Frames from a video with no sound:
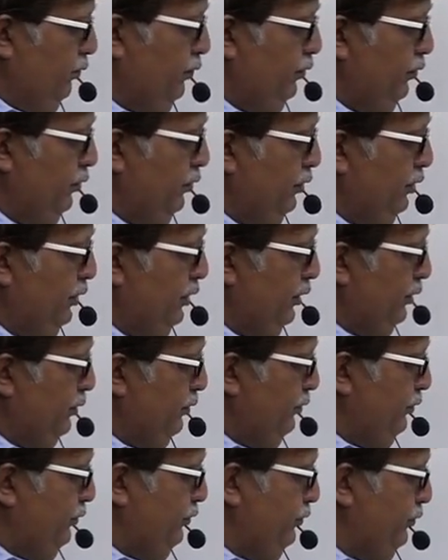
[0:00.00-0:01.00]

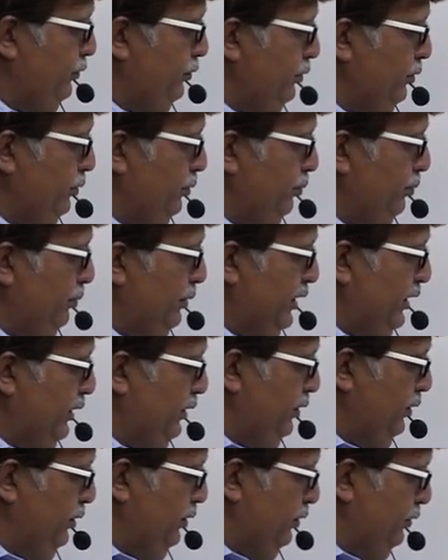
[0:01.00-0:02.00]
4x
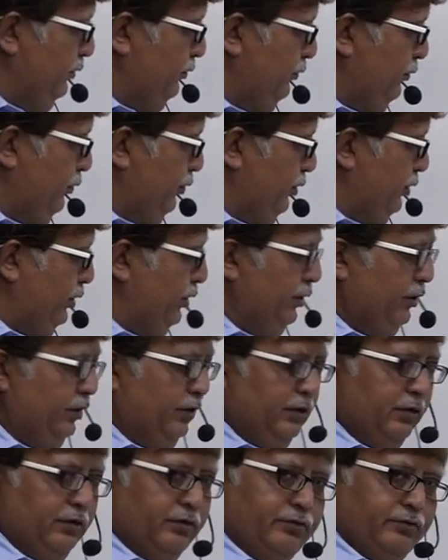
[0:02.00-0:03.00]
minus
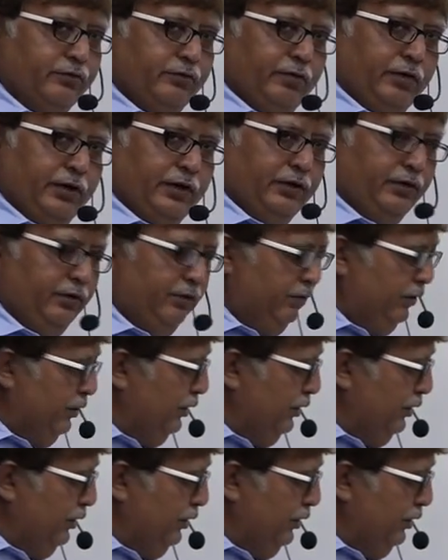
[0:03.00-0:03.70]
3x, that is